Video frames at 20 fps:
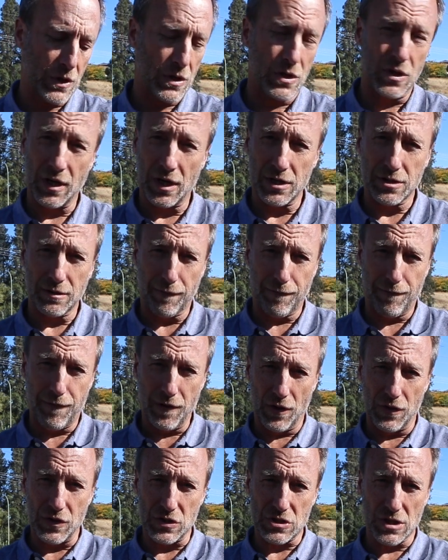You can actually
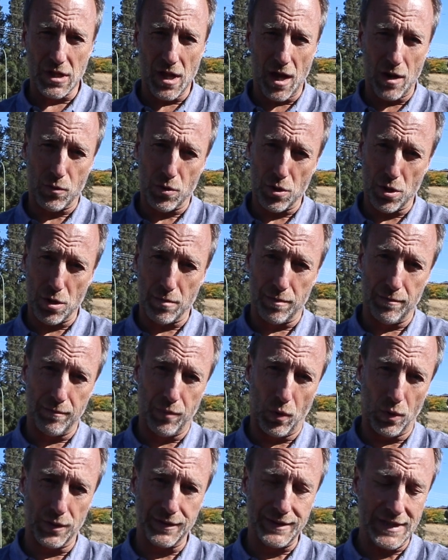feel the slot where your
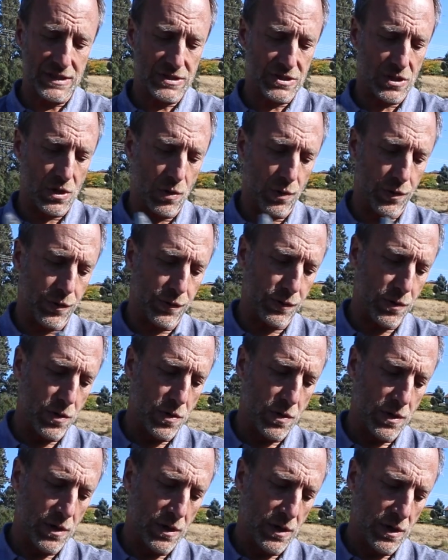bolt needs to go through,